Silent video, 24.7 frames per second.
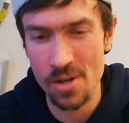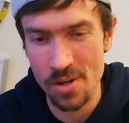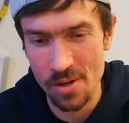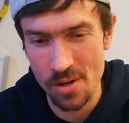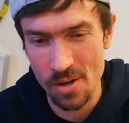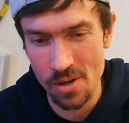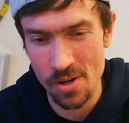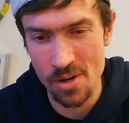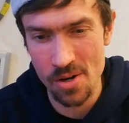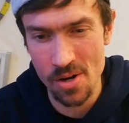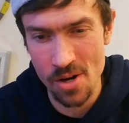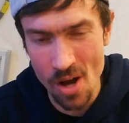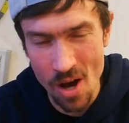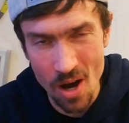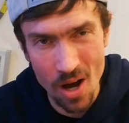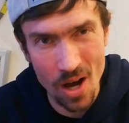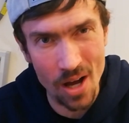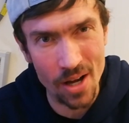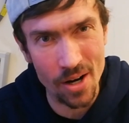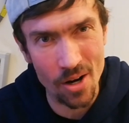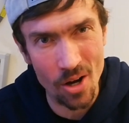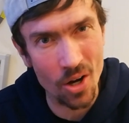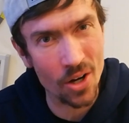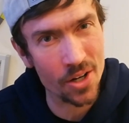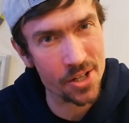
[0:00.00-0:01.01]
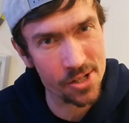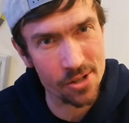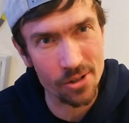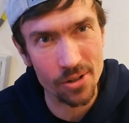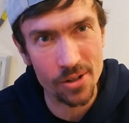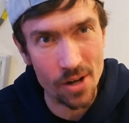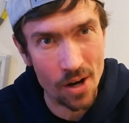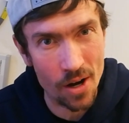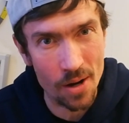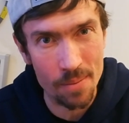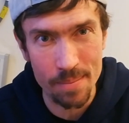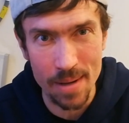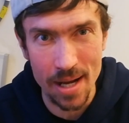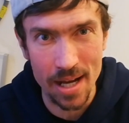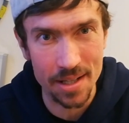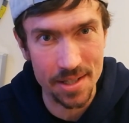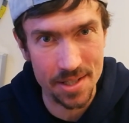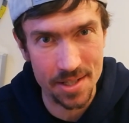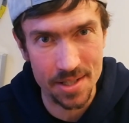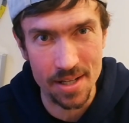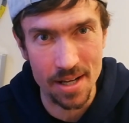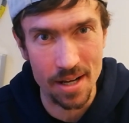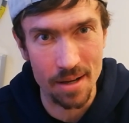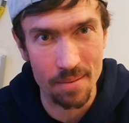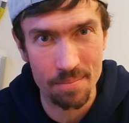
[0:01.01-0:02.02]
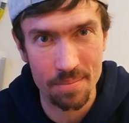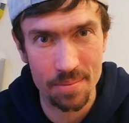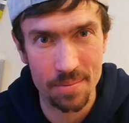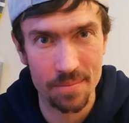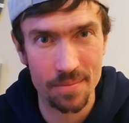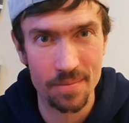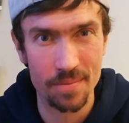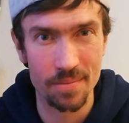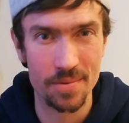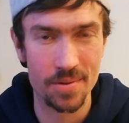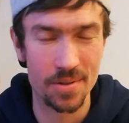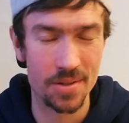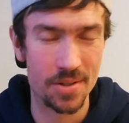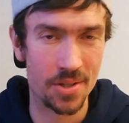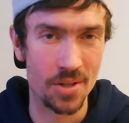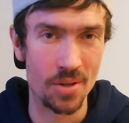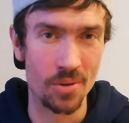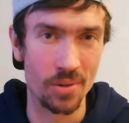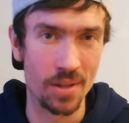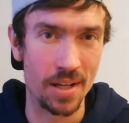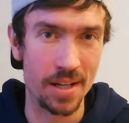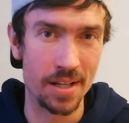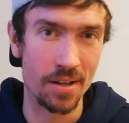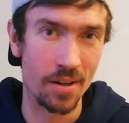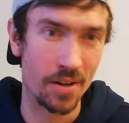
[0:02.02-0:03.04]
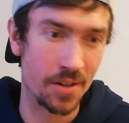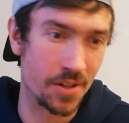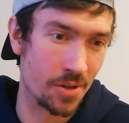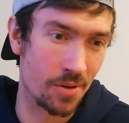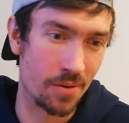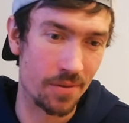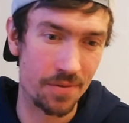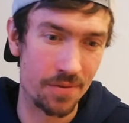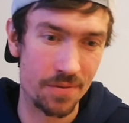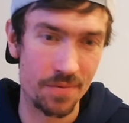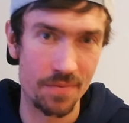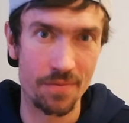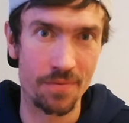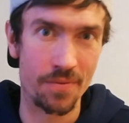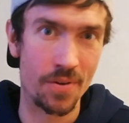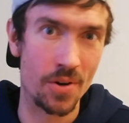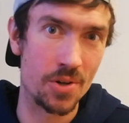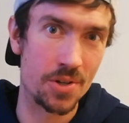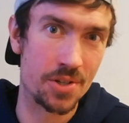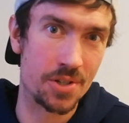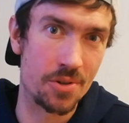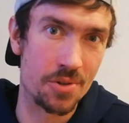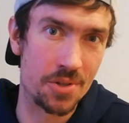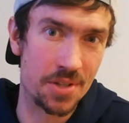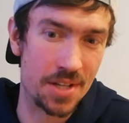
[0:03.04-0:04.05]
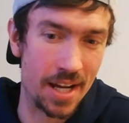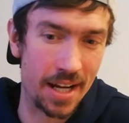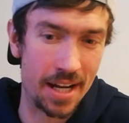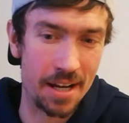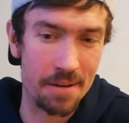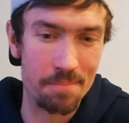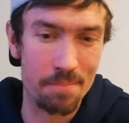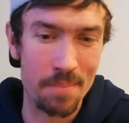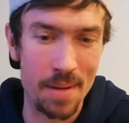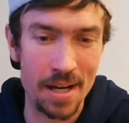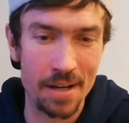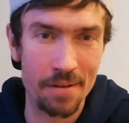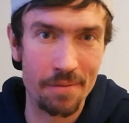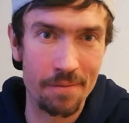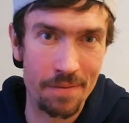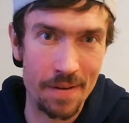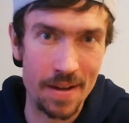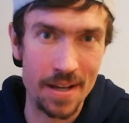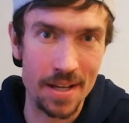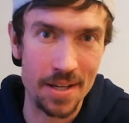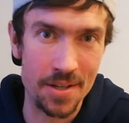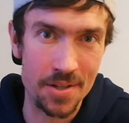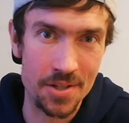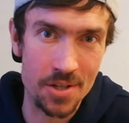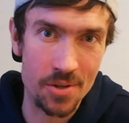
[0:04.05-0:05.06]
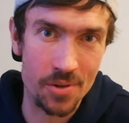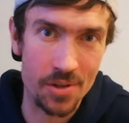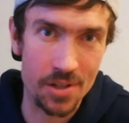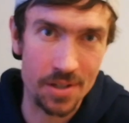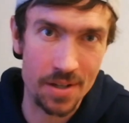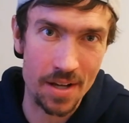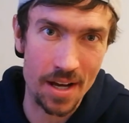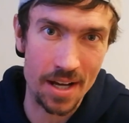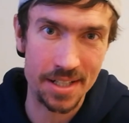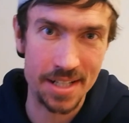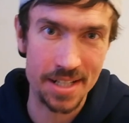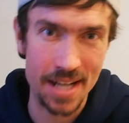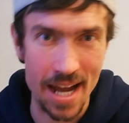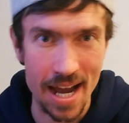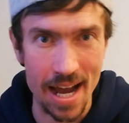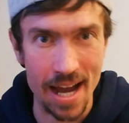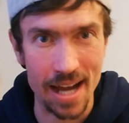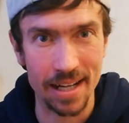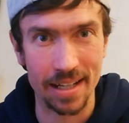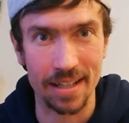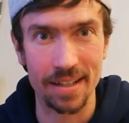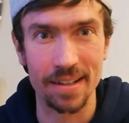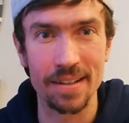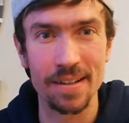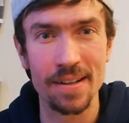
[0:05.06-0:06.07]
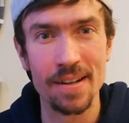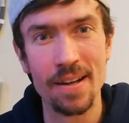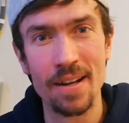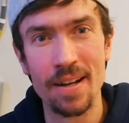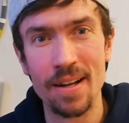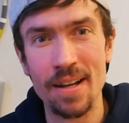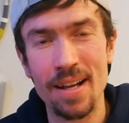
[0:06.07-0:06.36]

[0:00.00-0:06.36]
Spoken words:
not on your combat step. So, like, on your first or second main phase, you can attack.